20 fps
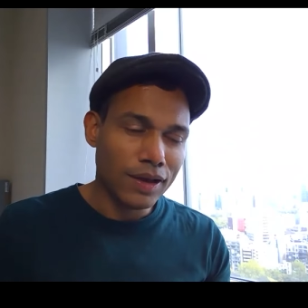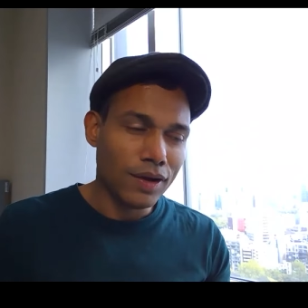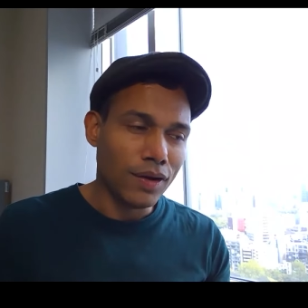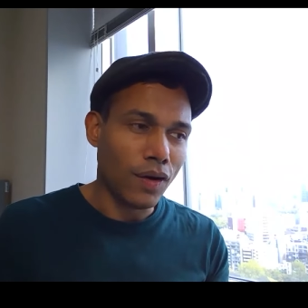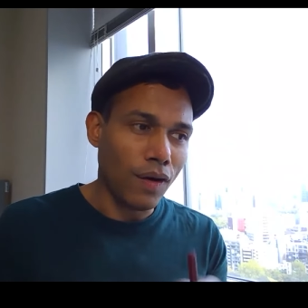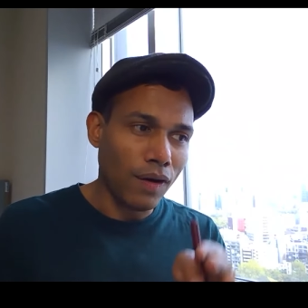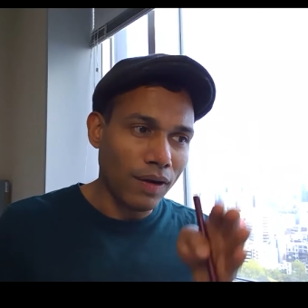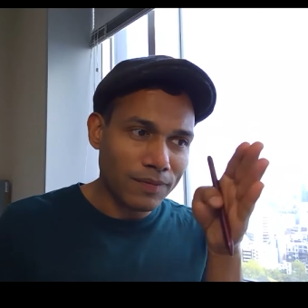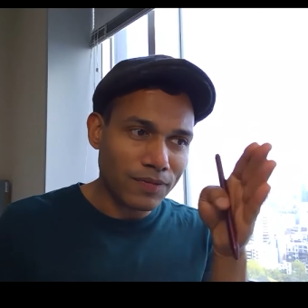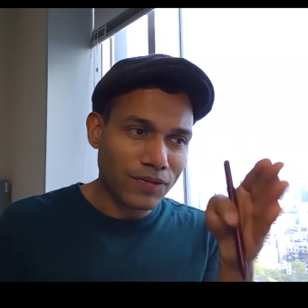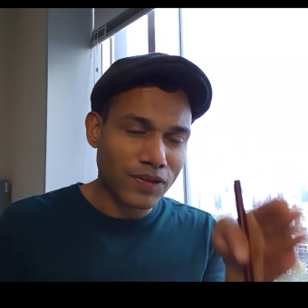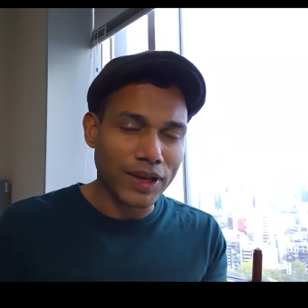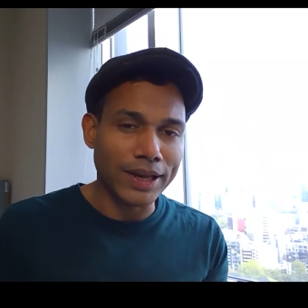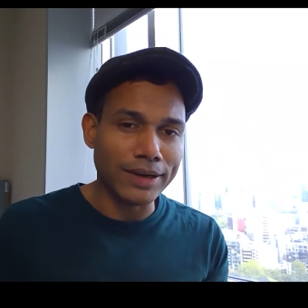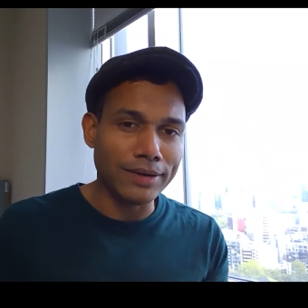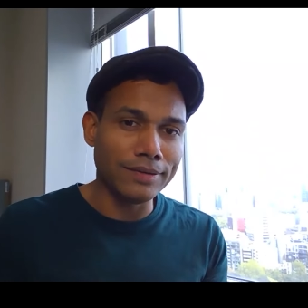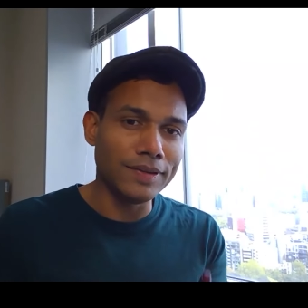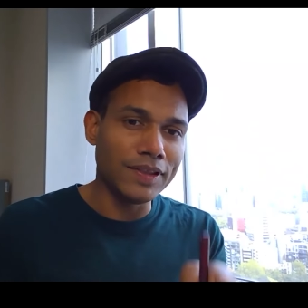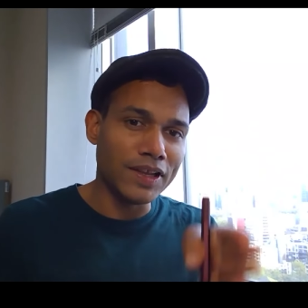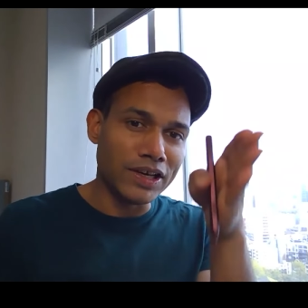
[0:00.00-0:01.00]
all of a
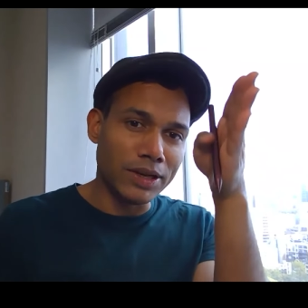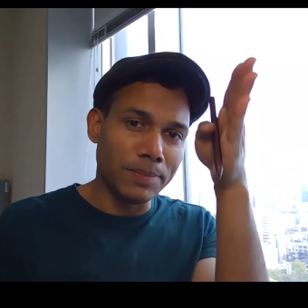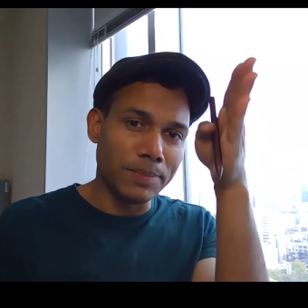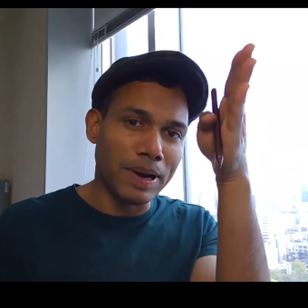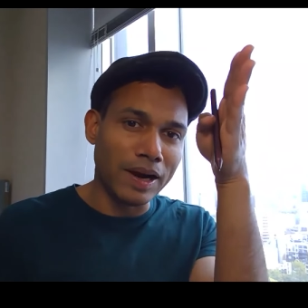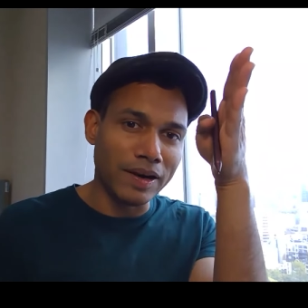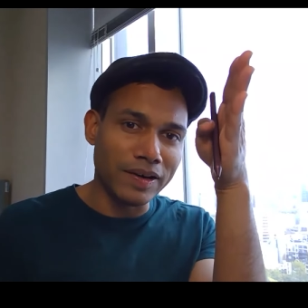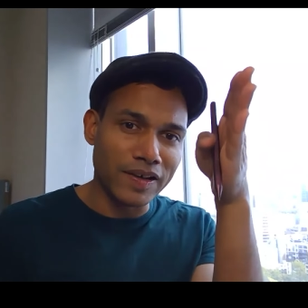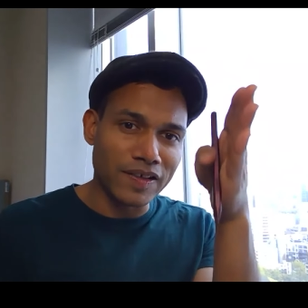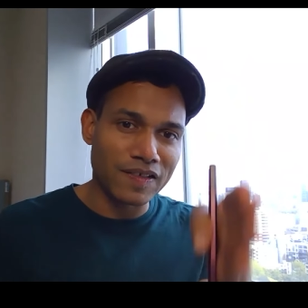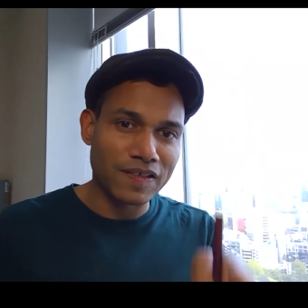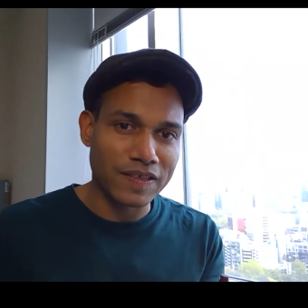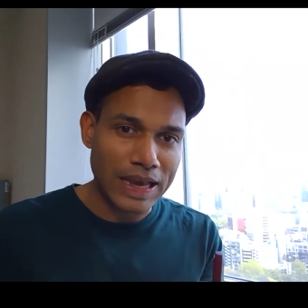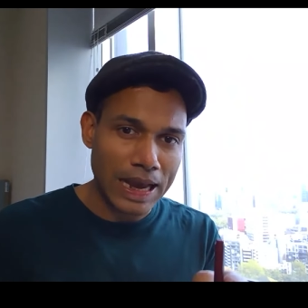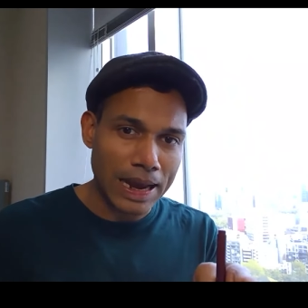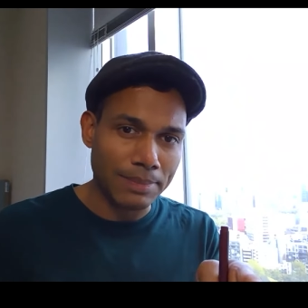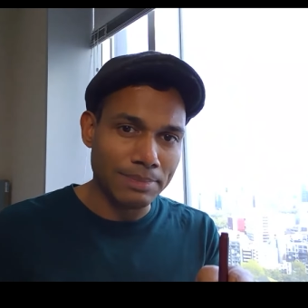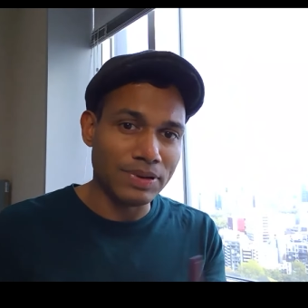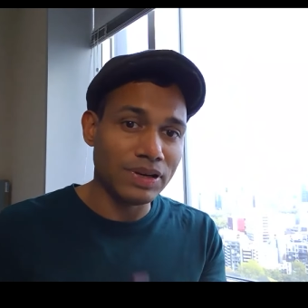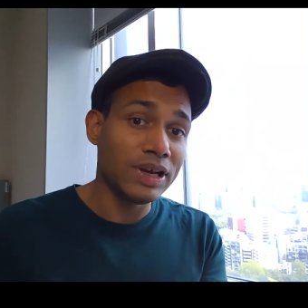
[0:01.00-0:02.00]
sudden the demand is
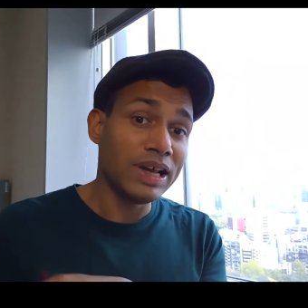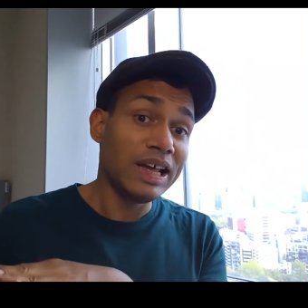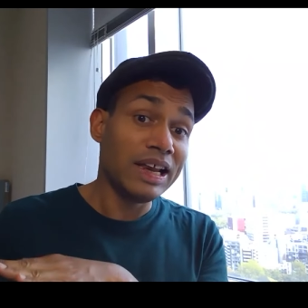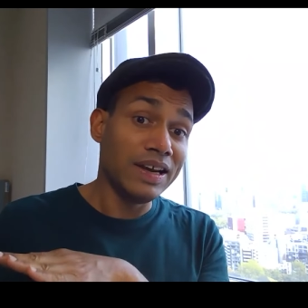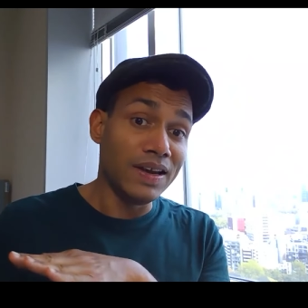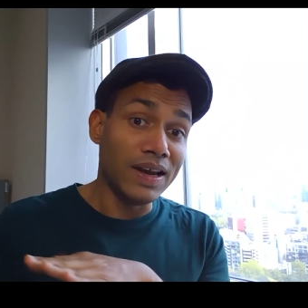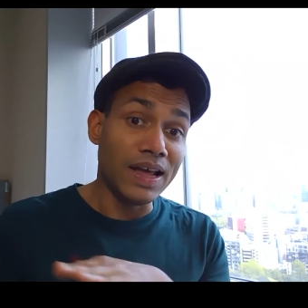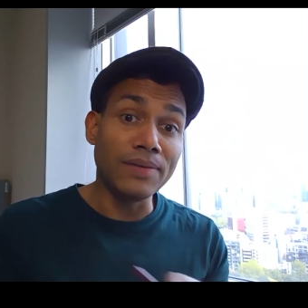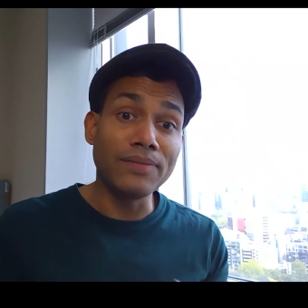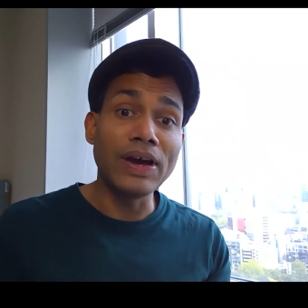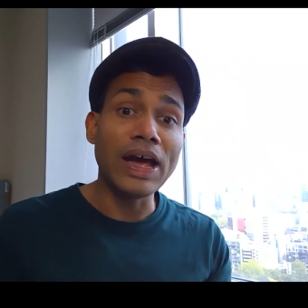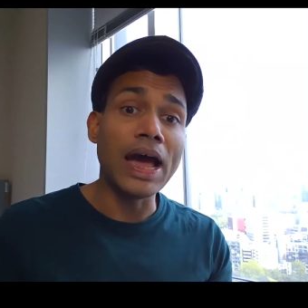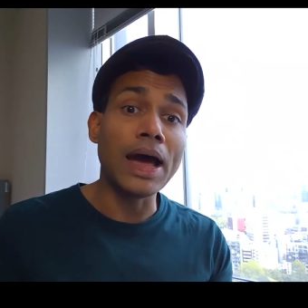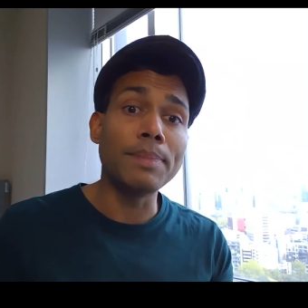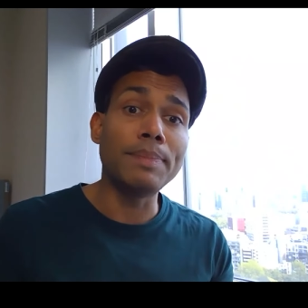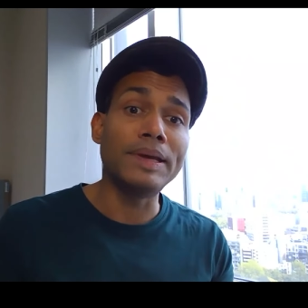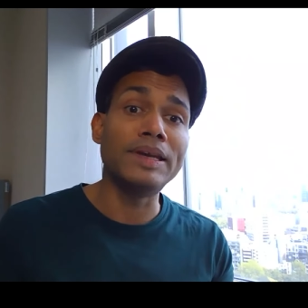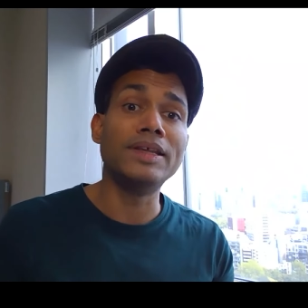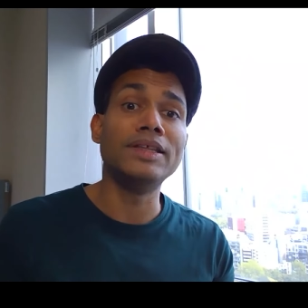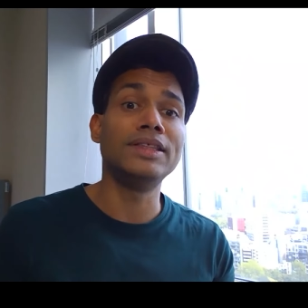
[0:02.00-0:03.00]
sapped. Never
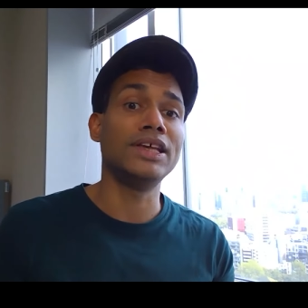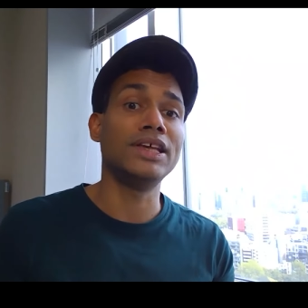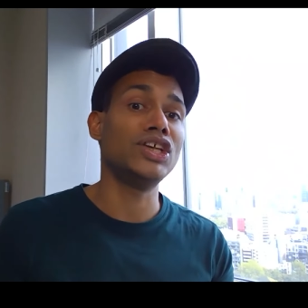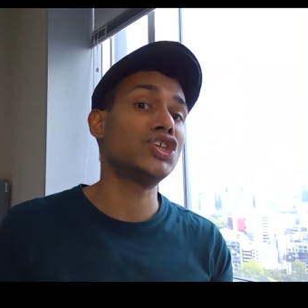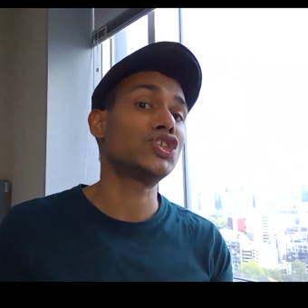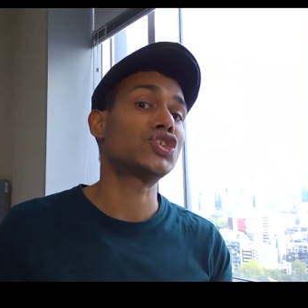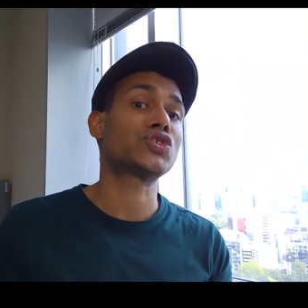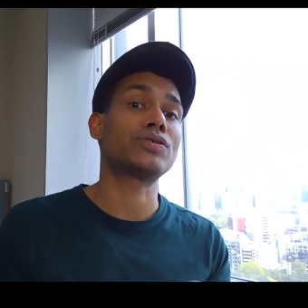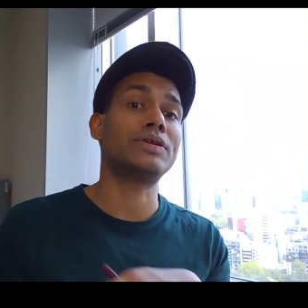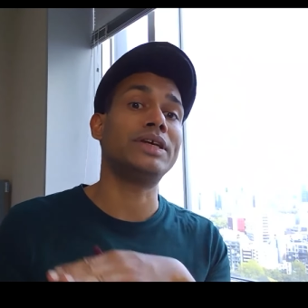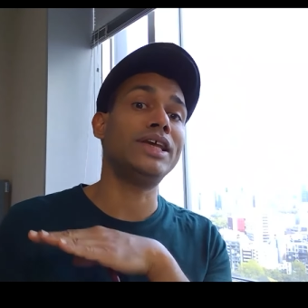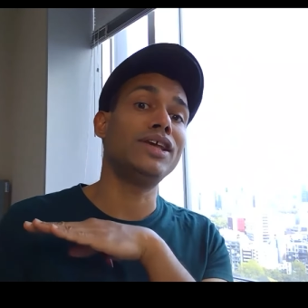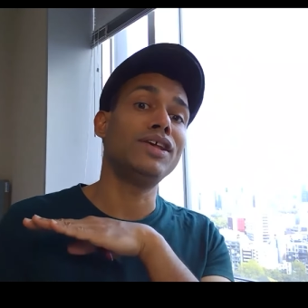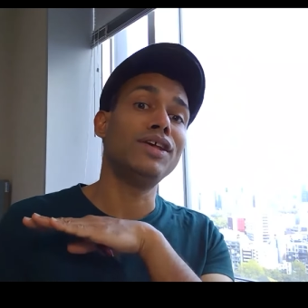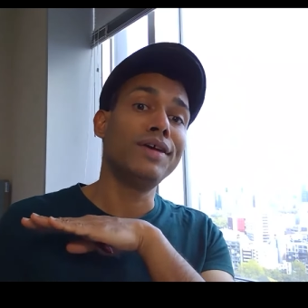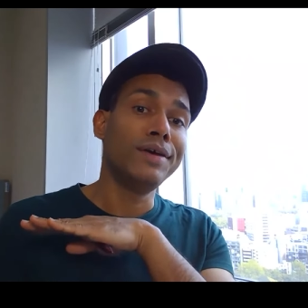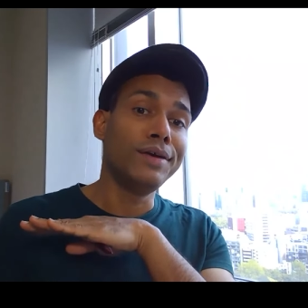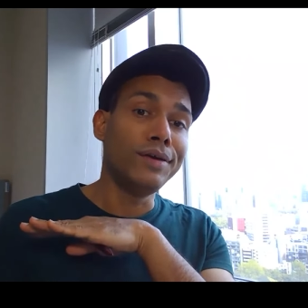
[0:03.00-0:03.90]
happened in the history.